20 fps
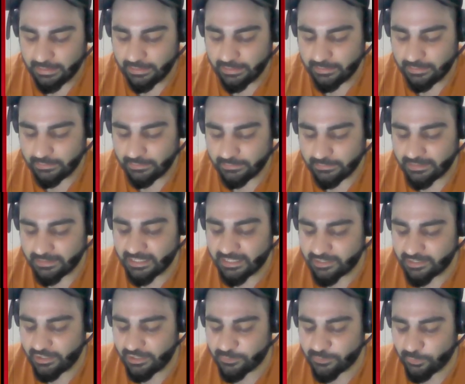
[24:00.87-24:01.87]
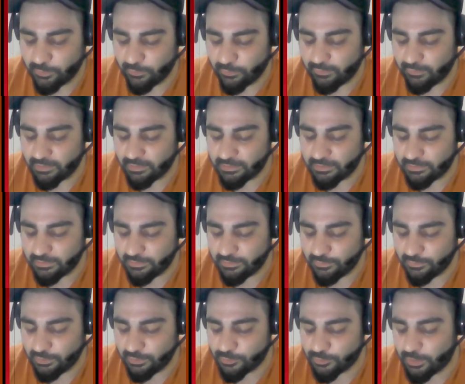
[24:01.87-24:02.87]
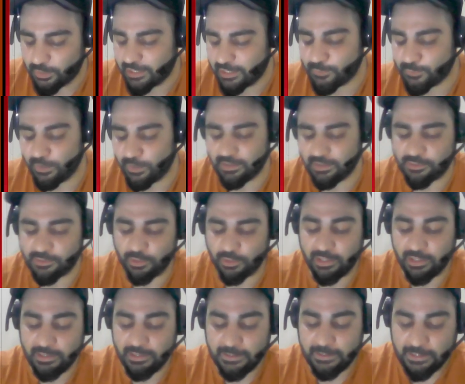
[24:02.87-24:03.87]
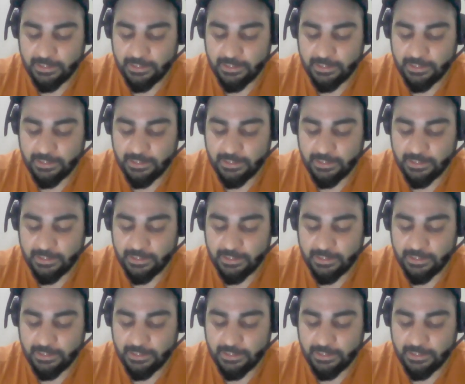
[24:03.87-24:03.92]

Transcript: this actually is 1 square is 1, sorry. So